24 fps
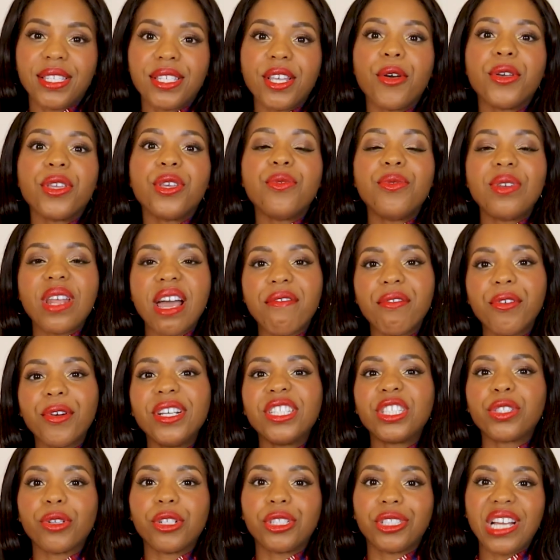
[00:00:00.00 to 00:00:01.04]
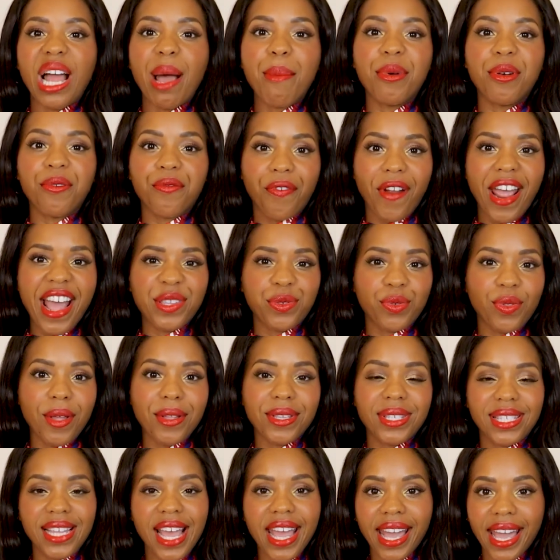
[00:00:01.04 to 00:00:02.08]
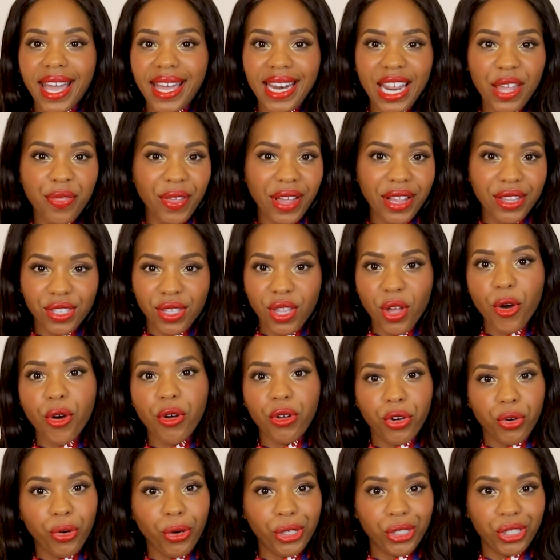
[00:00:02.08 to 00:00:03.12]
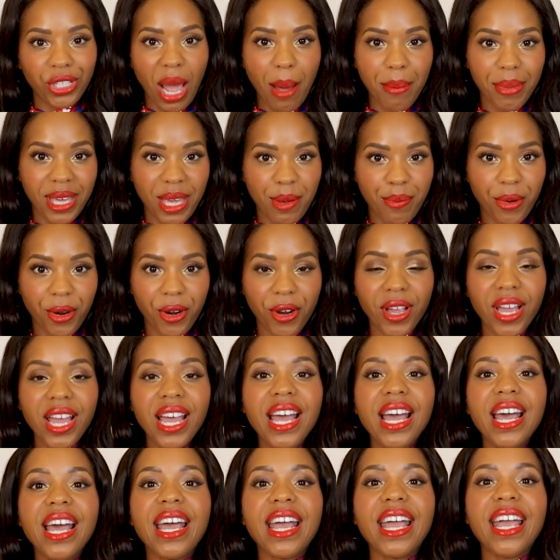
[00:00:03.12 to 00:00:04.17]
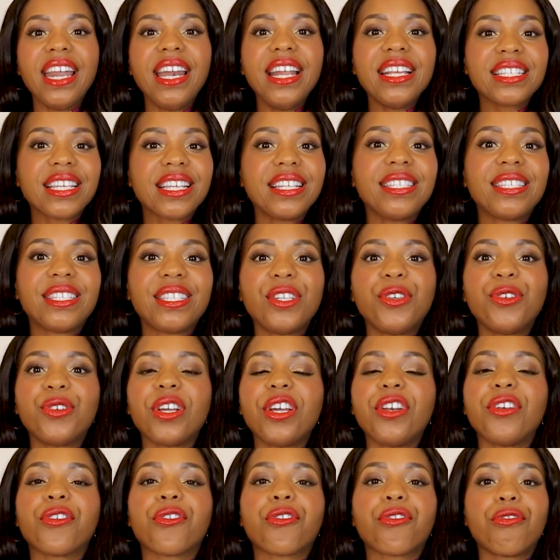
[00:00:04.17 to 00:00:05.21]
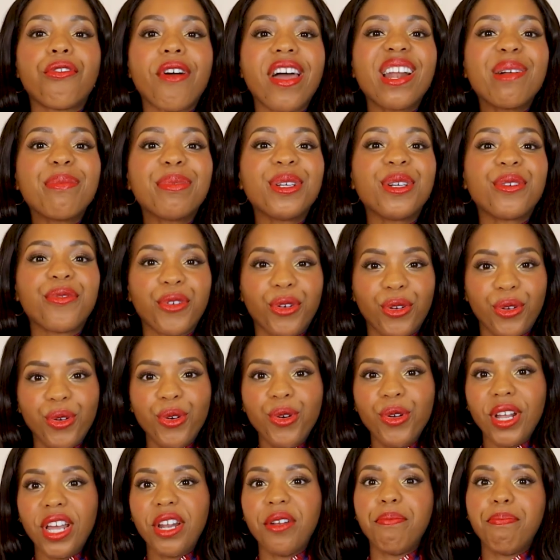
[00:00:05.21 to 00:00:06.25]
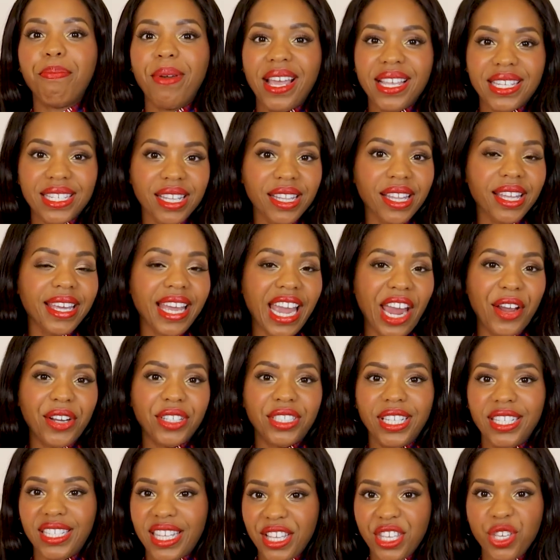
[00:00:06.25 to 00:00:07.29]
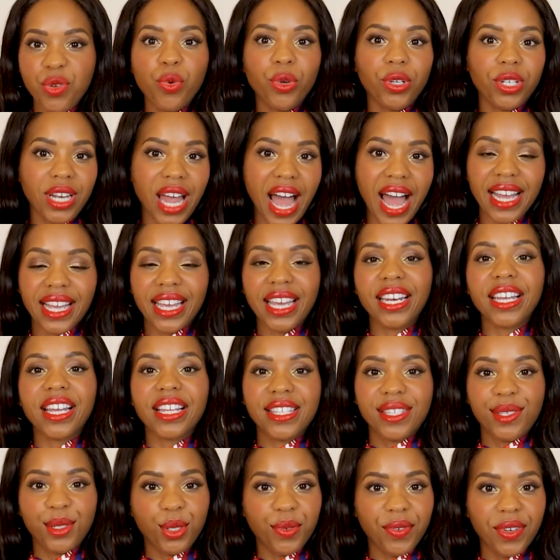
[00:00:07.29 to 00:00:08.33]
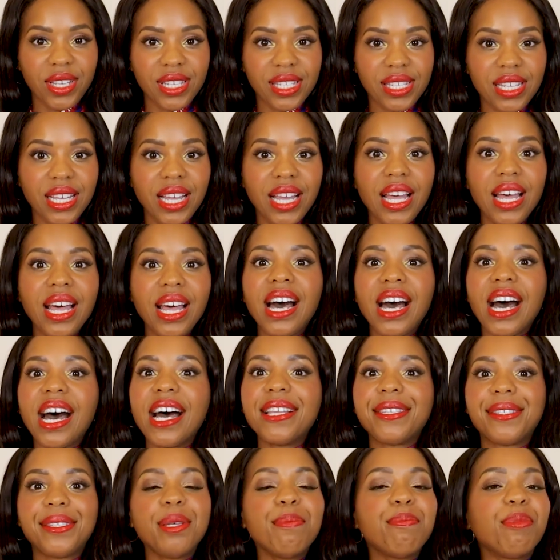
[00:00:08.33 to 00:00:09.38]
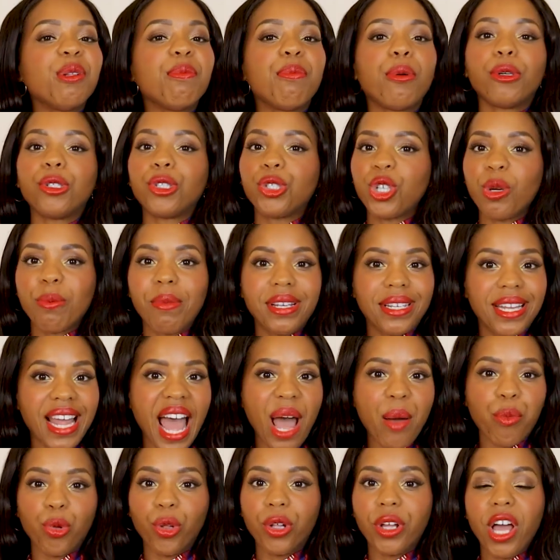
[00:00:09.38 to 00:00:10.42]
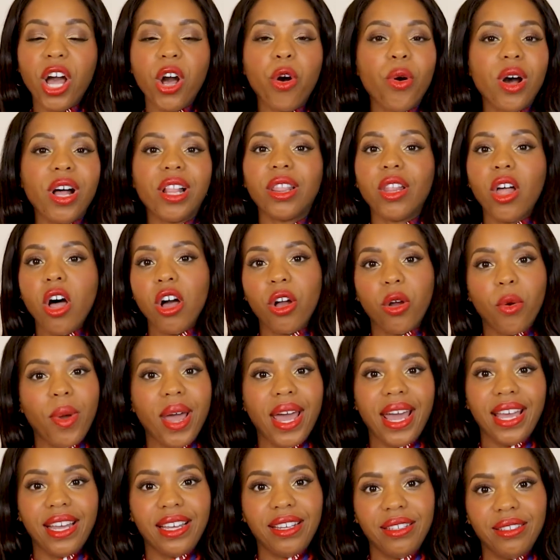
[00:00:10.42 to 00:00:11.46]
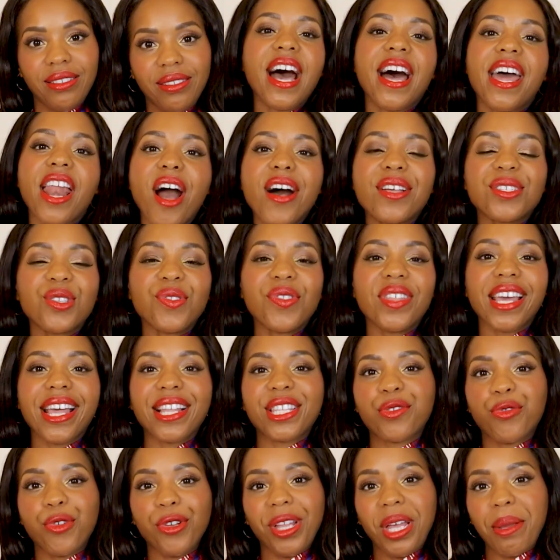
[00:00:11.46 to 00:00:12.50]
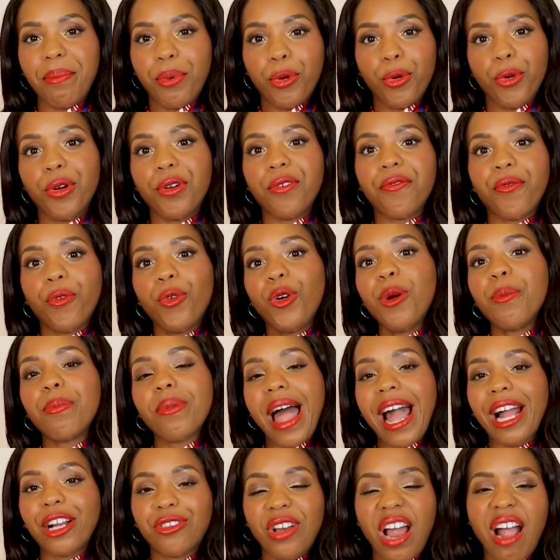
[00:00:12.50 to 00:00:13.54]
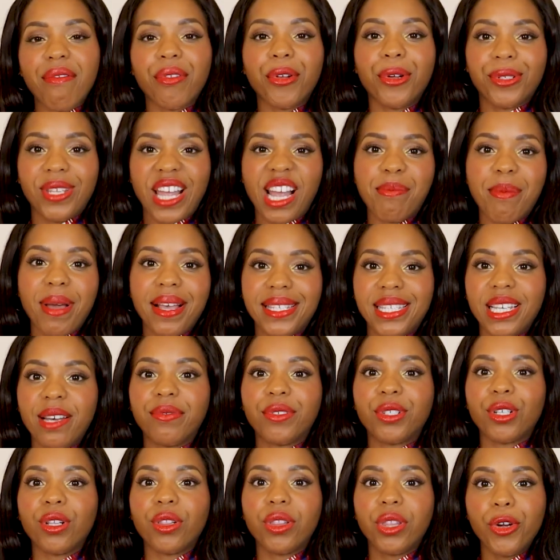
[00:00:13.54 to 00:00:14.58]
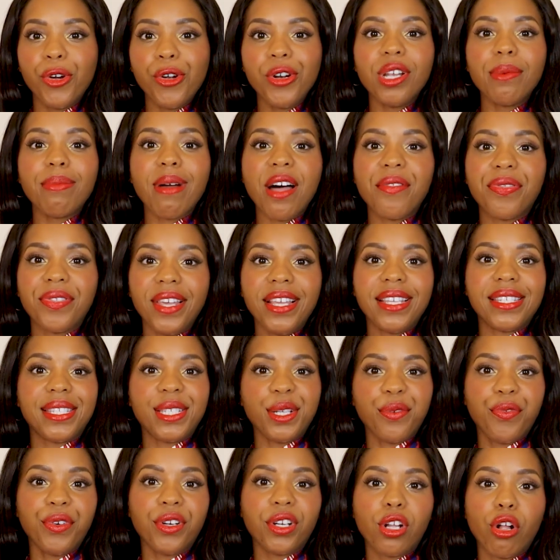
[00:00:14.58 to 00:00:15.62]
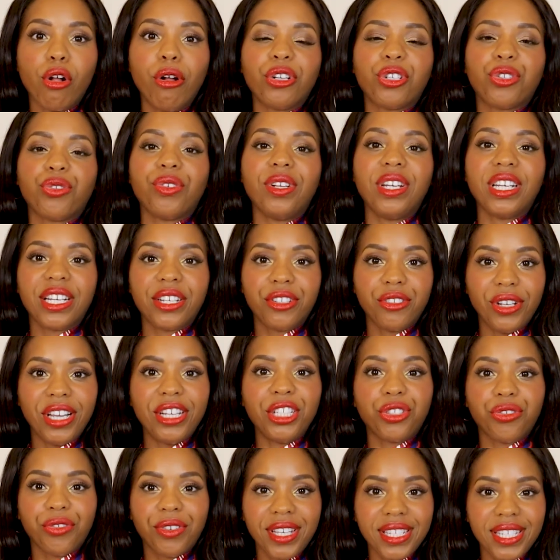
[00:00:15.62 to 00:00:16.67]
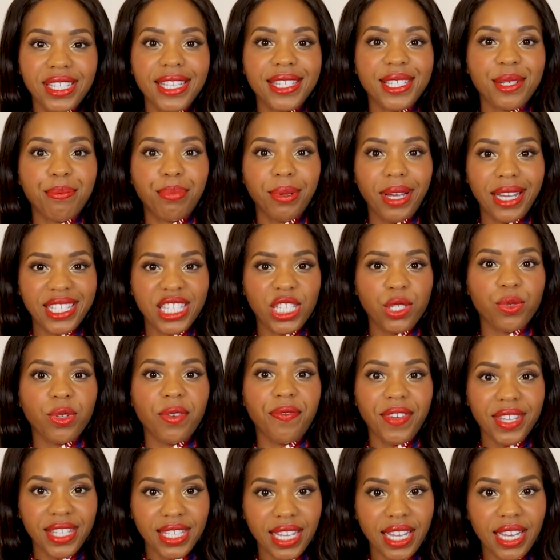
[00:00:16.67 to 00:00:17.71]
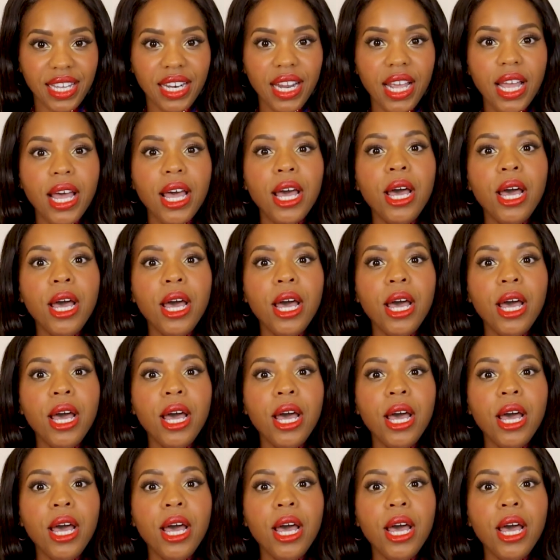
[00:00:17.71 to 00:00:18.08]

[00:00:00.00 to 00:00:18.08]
So you never enter a shop in France without saying anything to the owner or shopkeeper. It is considered incredibly rude and basically guarantees that you will not get good service. A simple bonjour madame will go a long way. And I also think it's really important for Black travelers like myself to learn about these different cultural intricacies in places we visit.